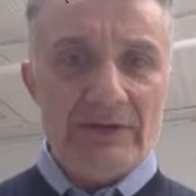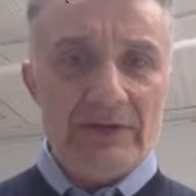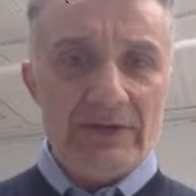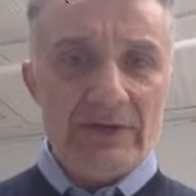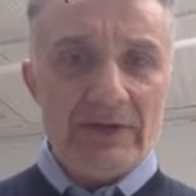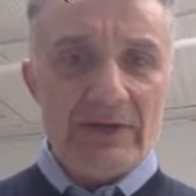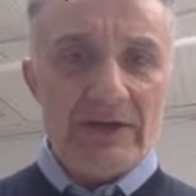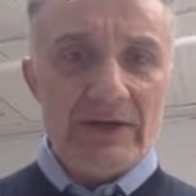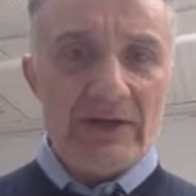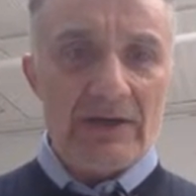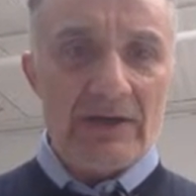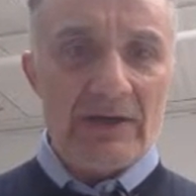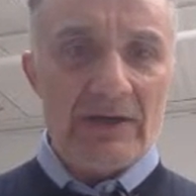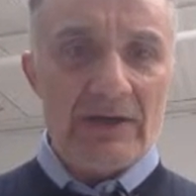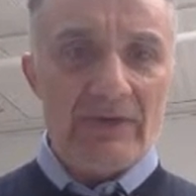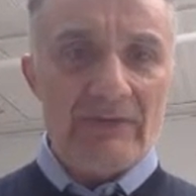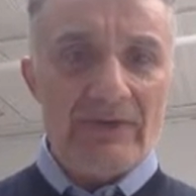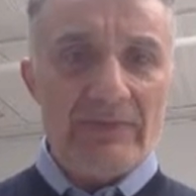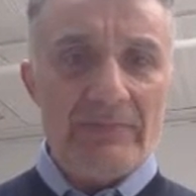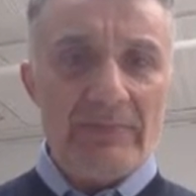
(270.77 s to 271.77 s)

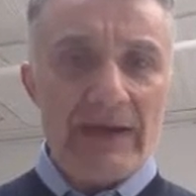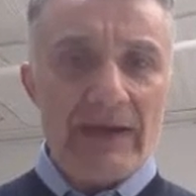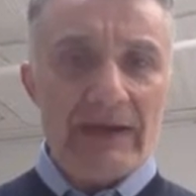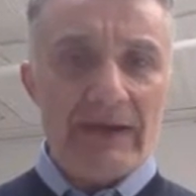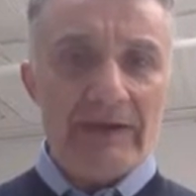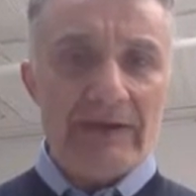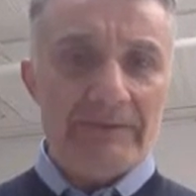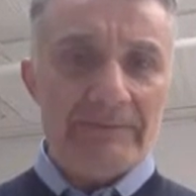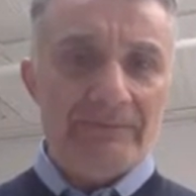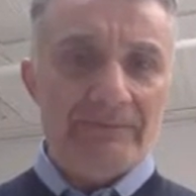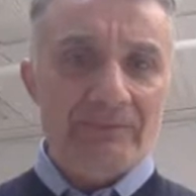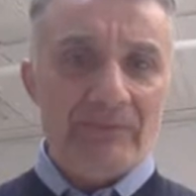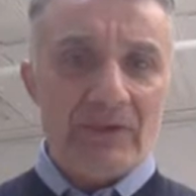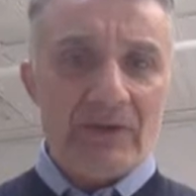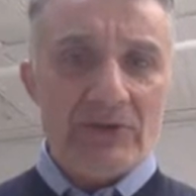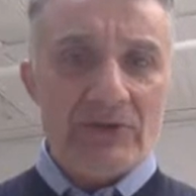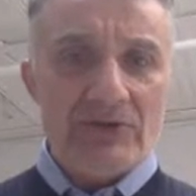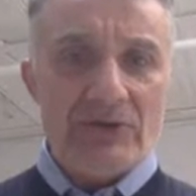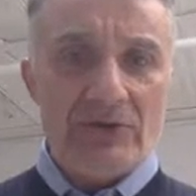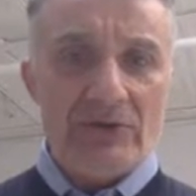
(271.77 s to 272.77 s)
feedback.
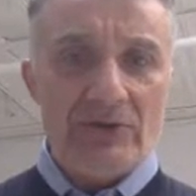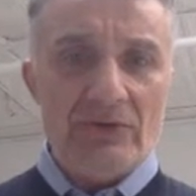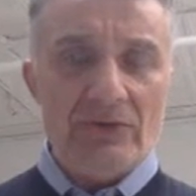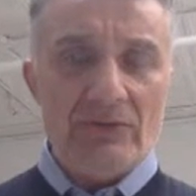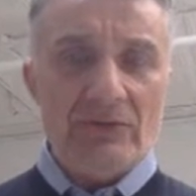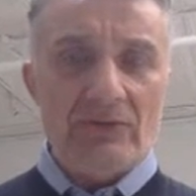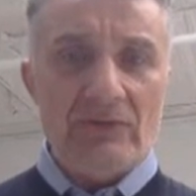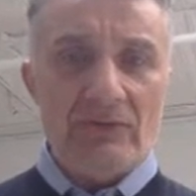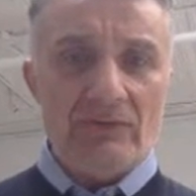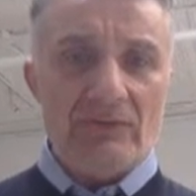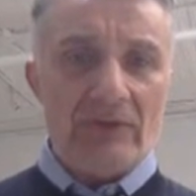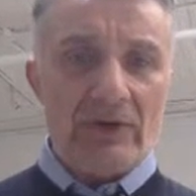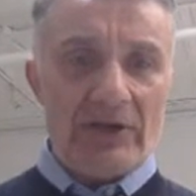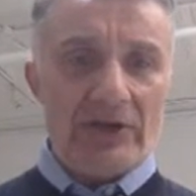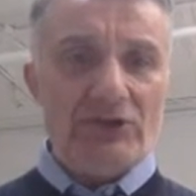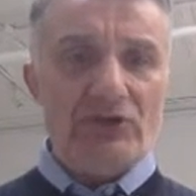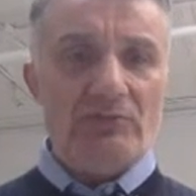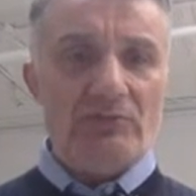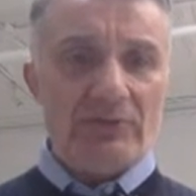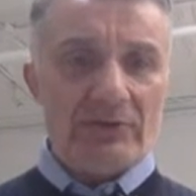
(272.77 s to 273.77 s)
So
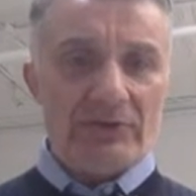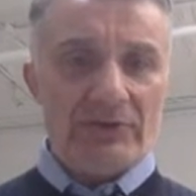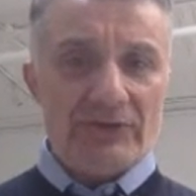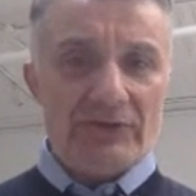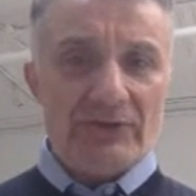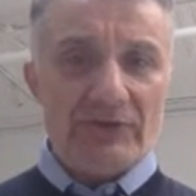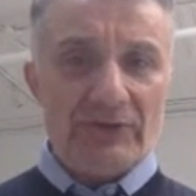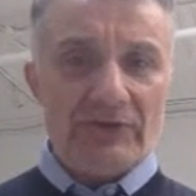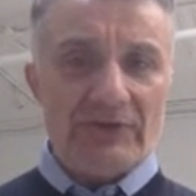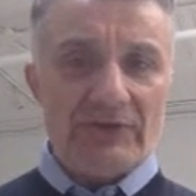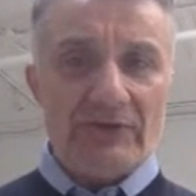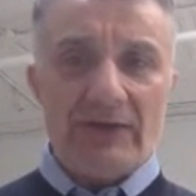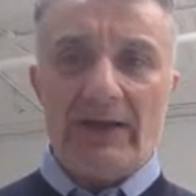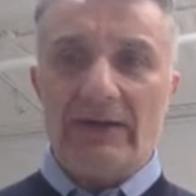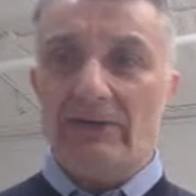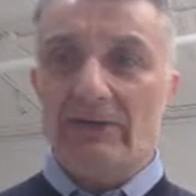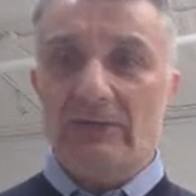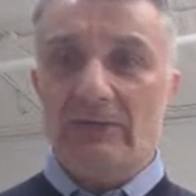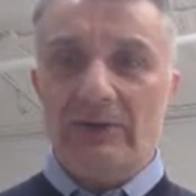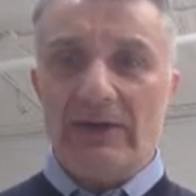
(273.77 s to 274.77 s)
each person that
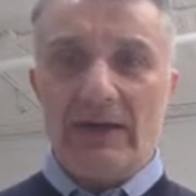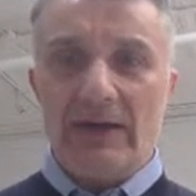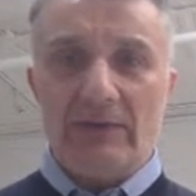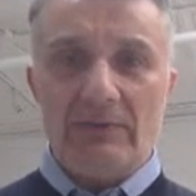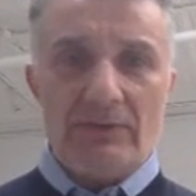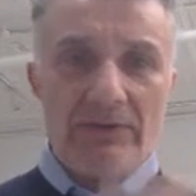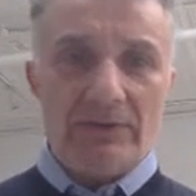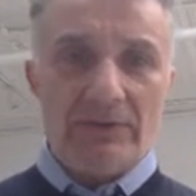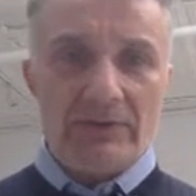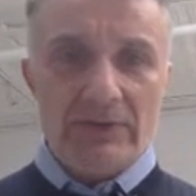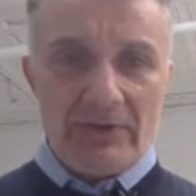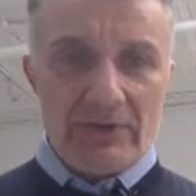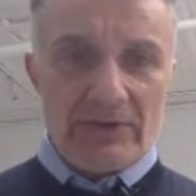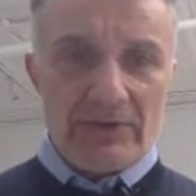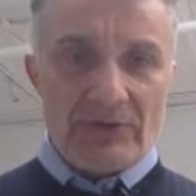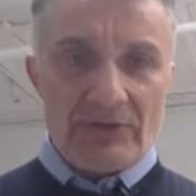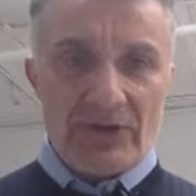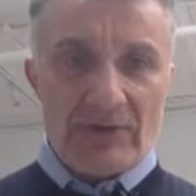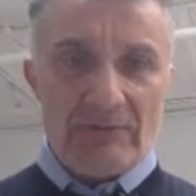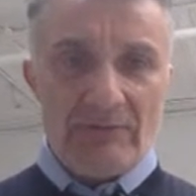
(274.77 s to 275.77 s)
interacts with our
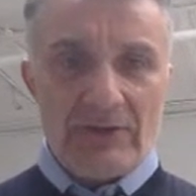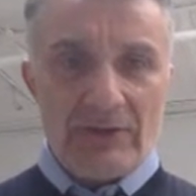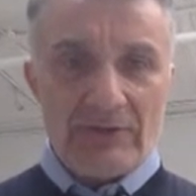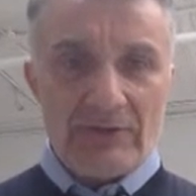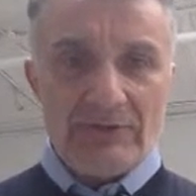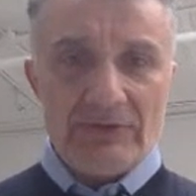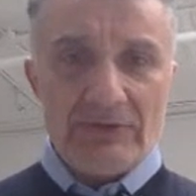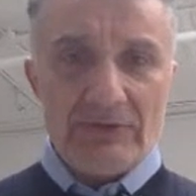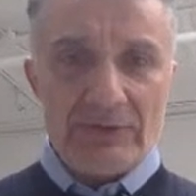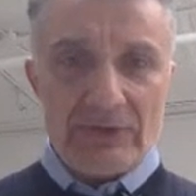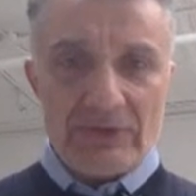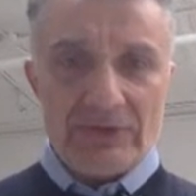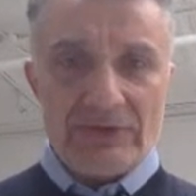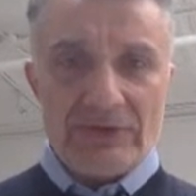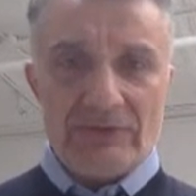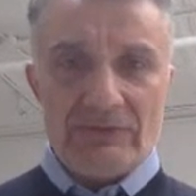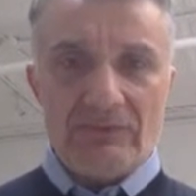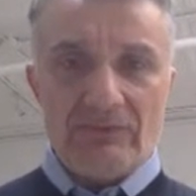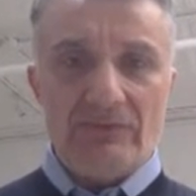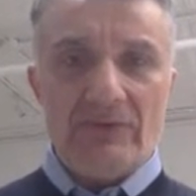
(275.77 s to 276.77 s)
chatbot, there is
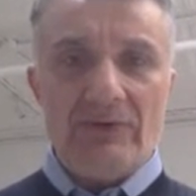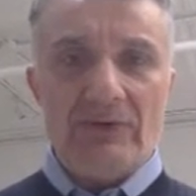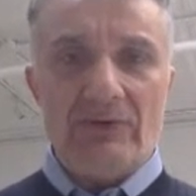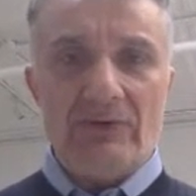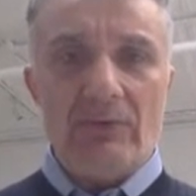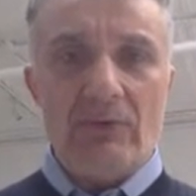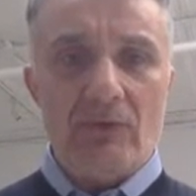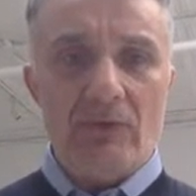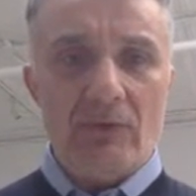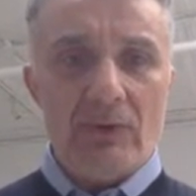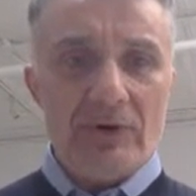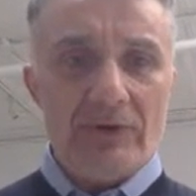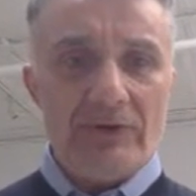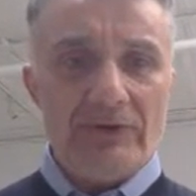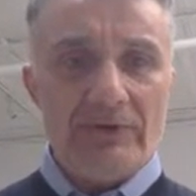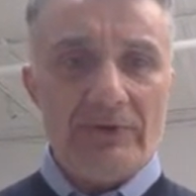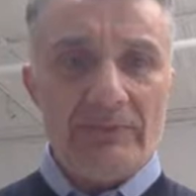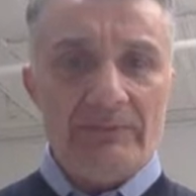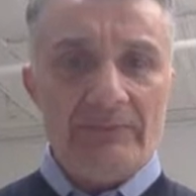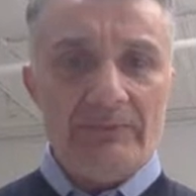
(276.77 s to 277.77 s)
a
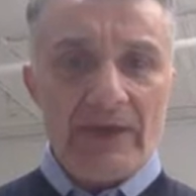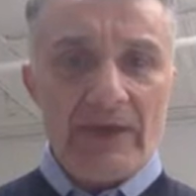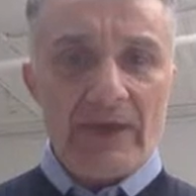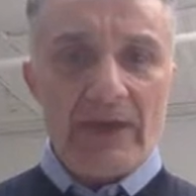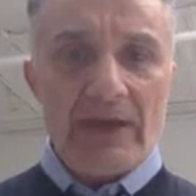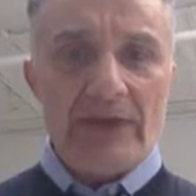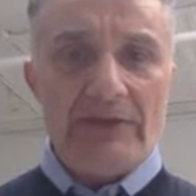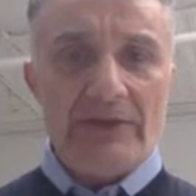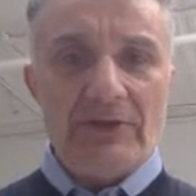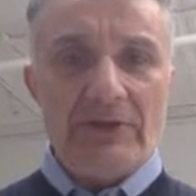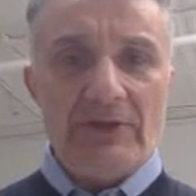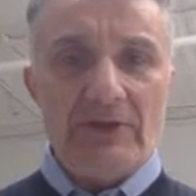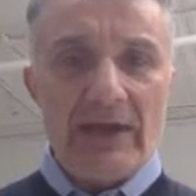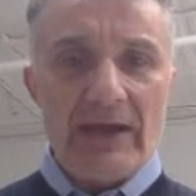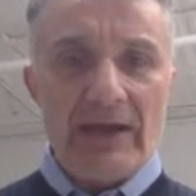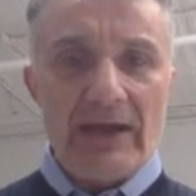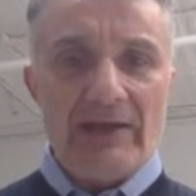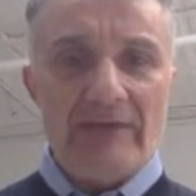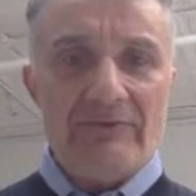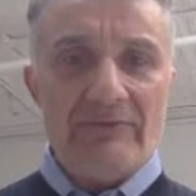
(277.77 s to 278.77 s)
report, and you
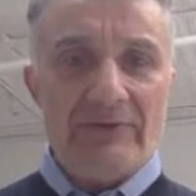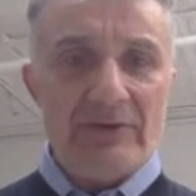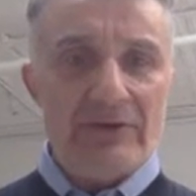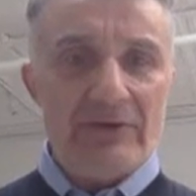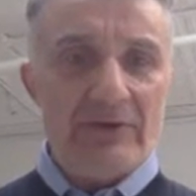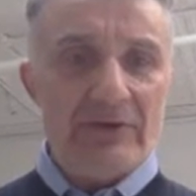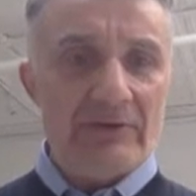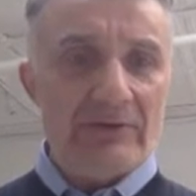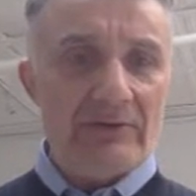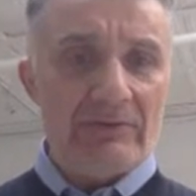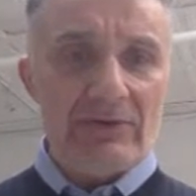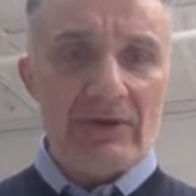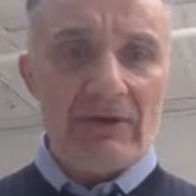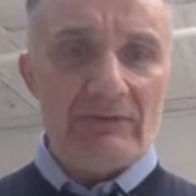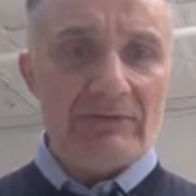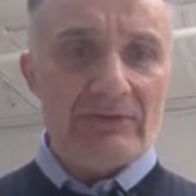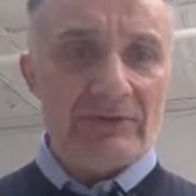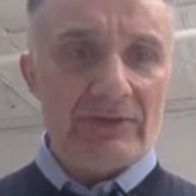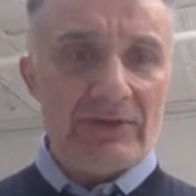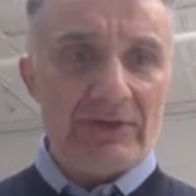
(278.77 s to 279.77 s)
have here
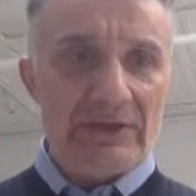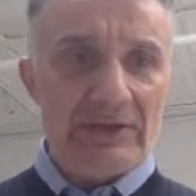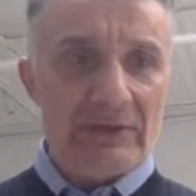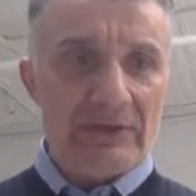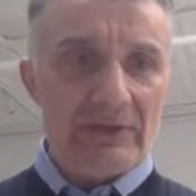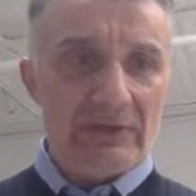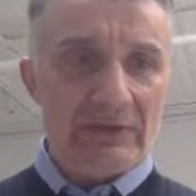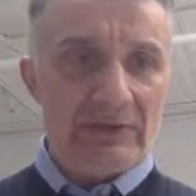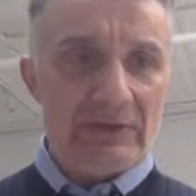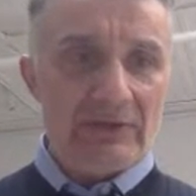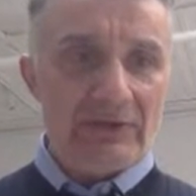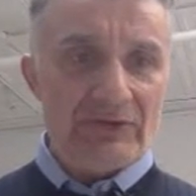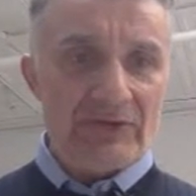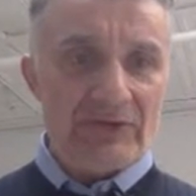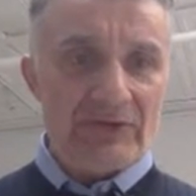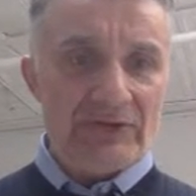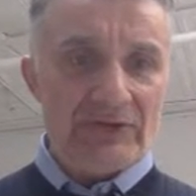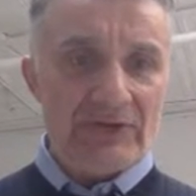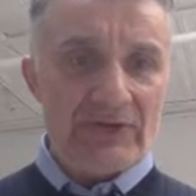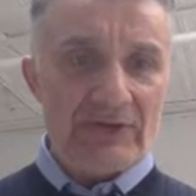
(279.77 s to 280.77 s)
obviously all the
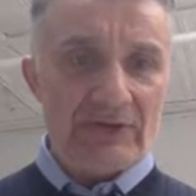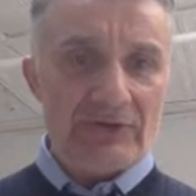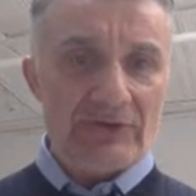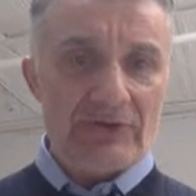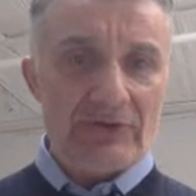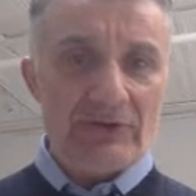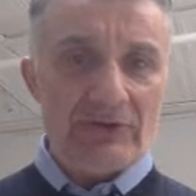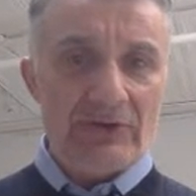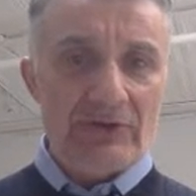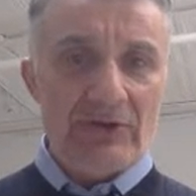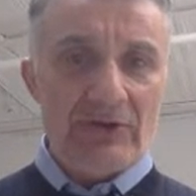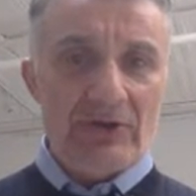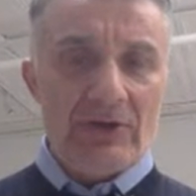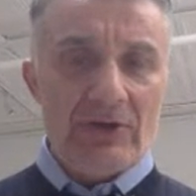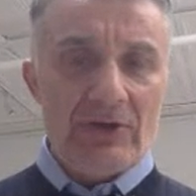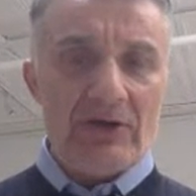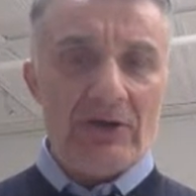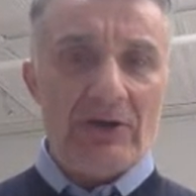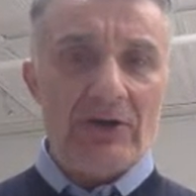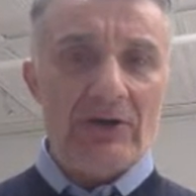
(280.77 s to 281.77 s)
transaction
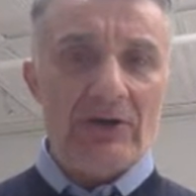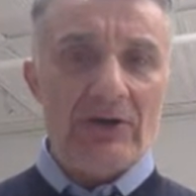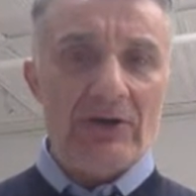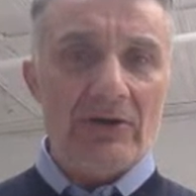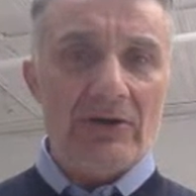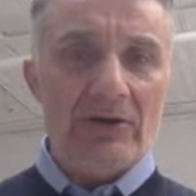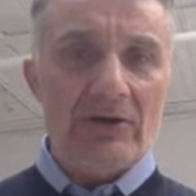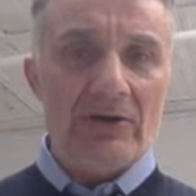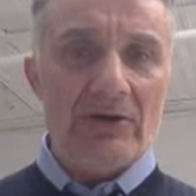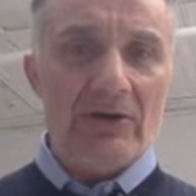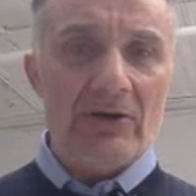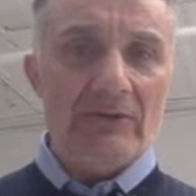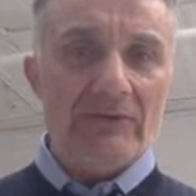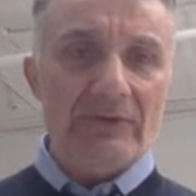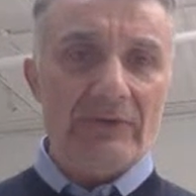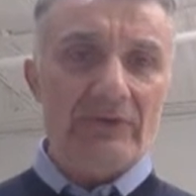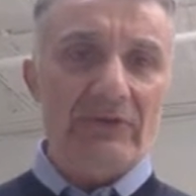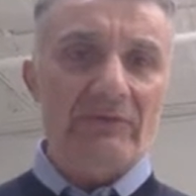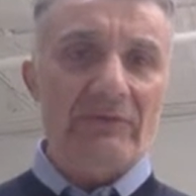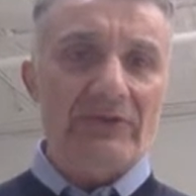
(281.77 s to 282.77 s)
of
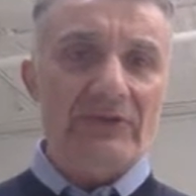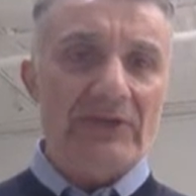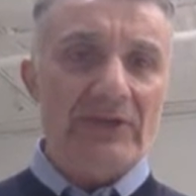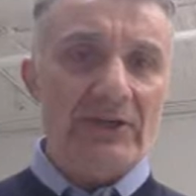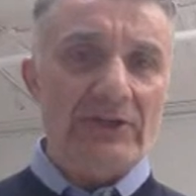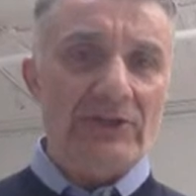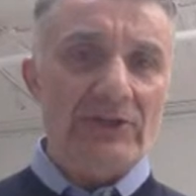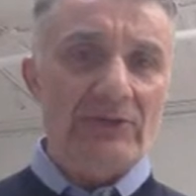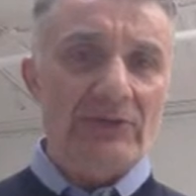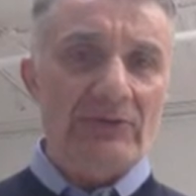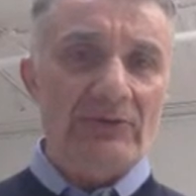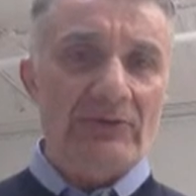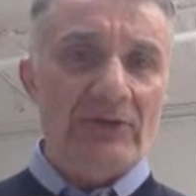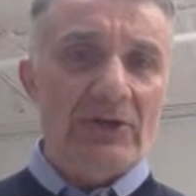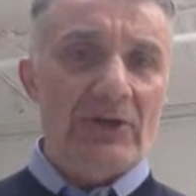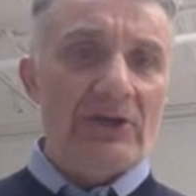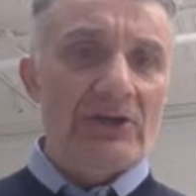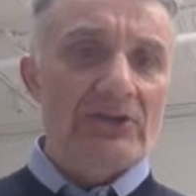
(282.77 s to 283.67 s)
the conversation.